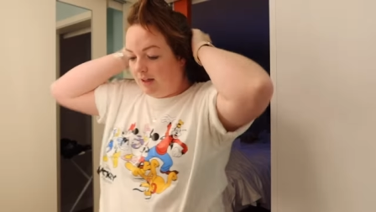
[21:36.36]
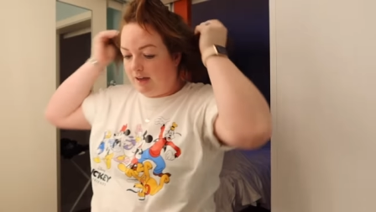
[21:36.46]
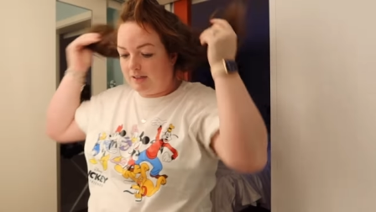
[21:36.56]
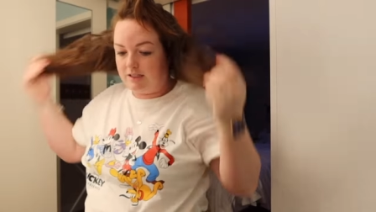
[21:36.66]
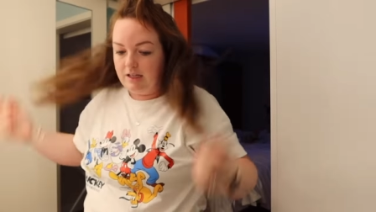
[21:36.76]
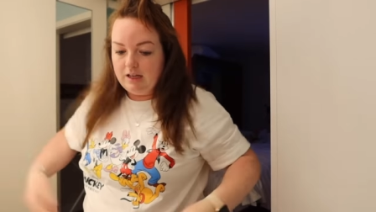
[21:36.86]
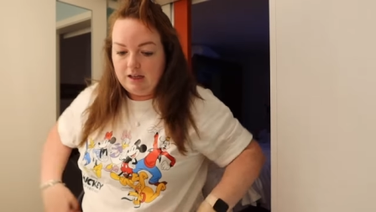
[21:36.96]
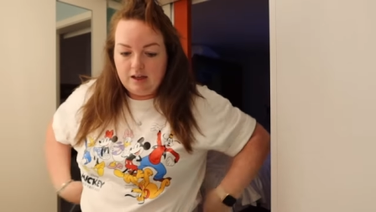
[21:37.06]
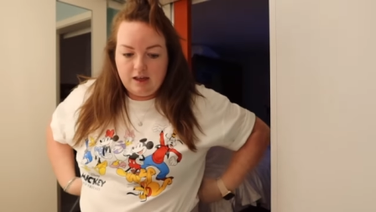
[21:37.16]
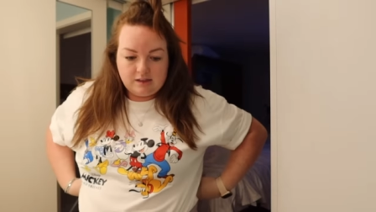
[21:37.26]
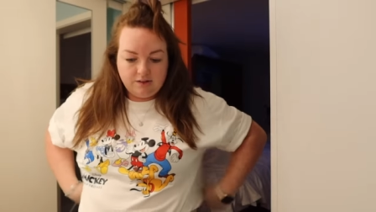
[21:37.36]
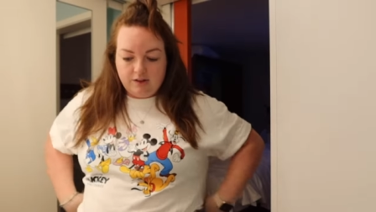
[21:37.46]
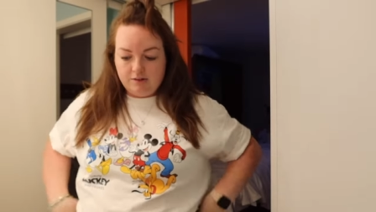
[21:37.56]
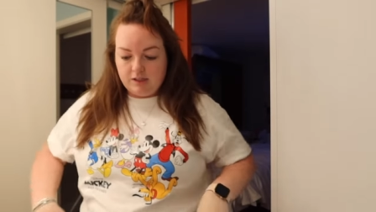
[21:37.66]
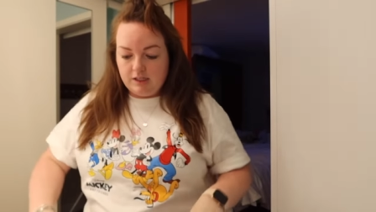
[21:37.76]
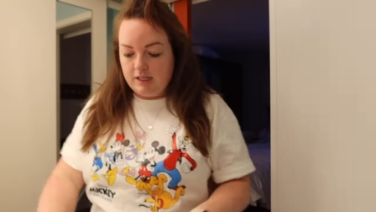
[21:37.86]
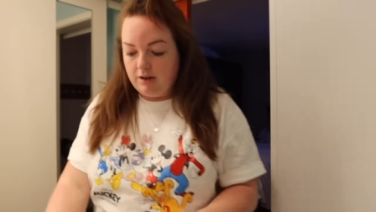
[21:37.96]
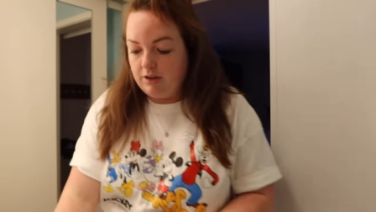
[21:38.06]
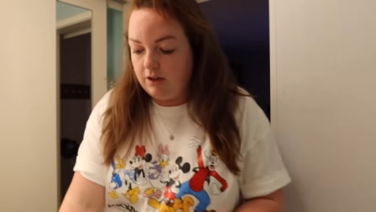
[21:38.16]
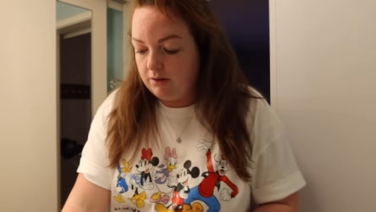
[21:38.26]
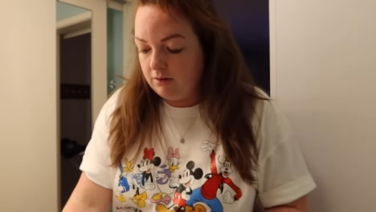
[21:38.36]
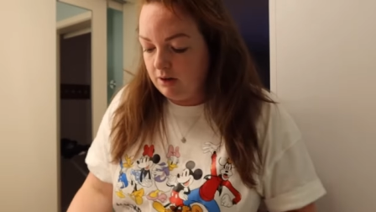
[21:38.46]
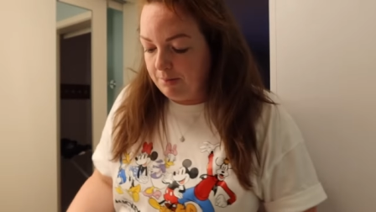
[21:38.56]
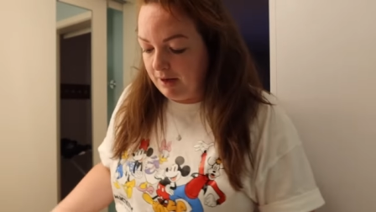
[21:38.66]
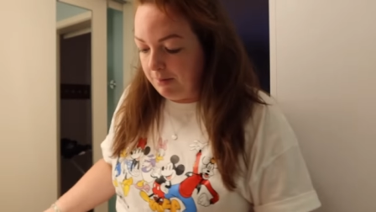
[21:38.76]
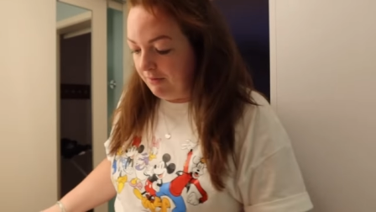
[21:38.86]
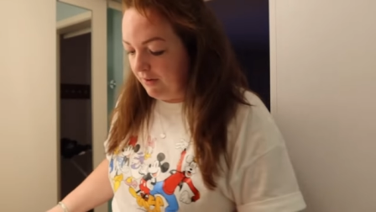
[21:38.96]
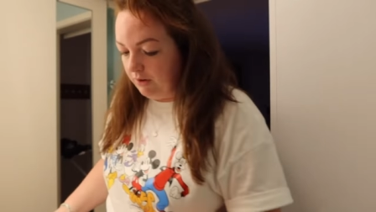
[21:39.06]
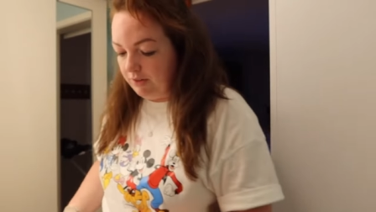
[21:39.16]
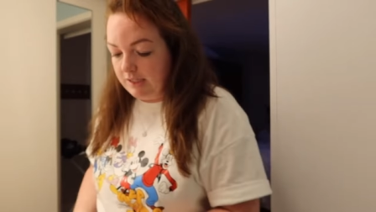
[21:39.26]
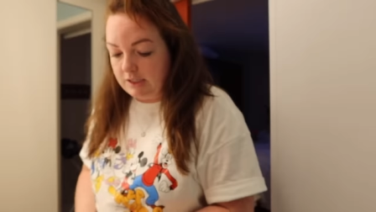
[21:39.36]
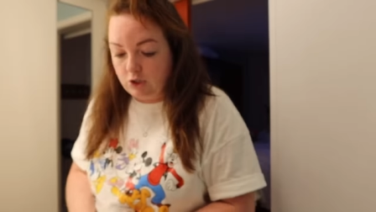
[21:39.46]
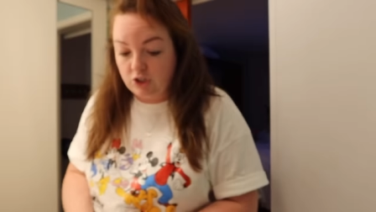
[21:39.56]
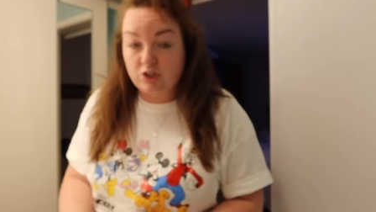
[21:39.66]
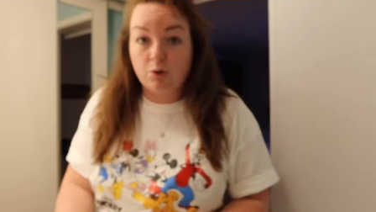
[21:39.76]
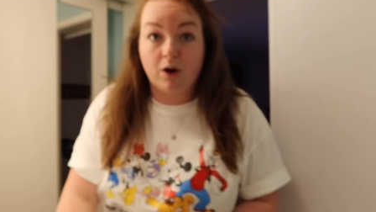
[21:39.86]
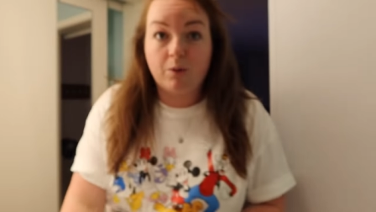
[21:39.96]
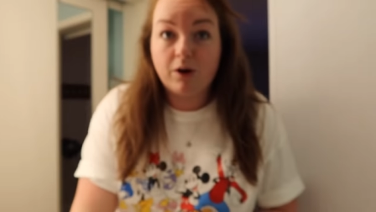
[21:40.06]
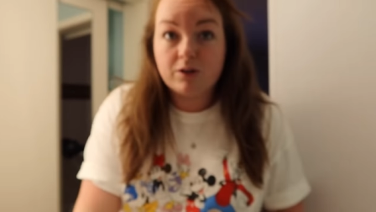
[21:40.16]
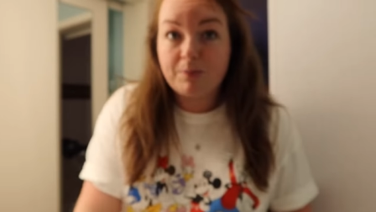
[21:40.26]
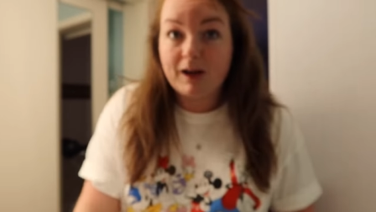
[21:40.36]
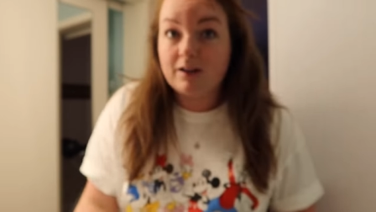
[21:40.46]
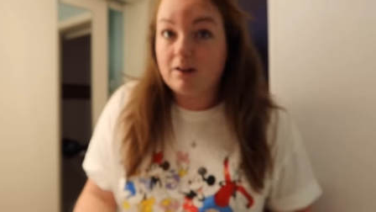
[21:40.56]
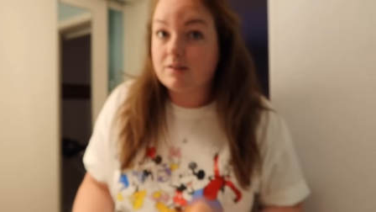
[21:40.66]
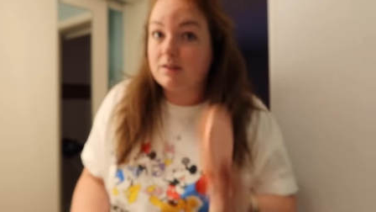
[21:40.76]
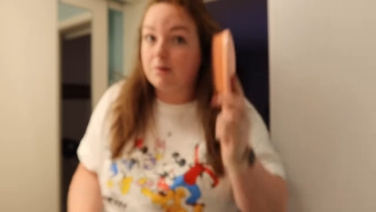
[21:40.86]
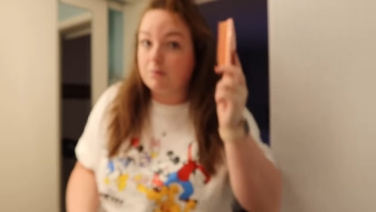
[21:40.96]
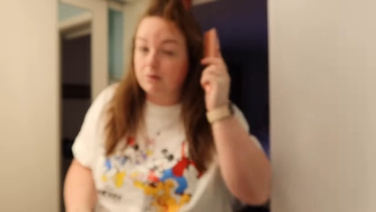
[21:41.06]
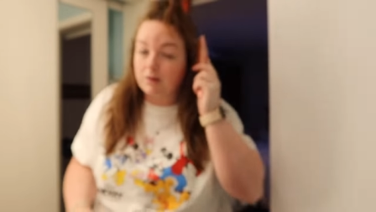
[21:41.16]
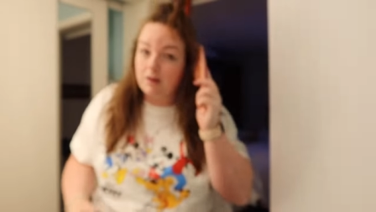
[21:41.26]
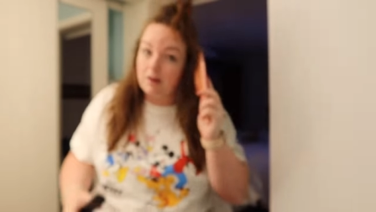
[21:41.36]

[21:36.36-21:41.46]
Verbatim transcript: That is everything I was going to tell you. Going to pack up our final things. It took us quite a while to pack last night, I'm not going to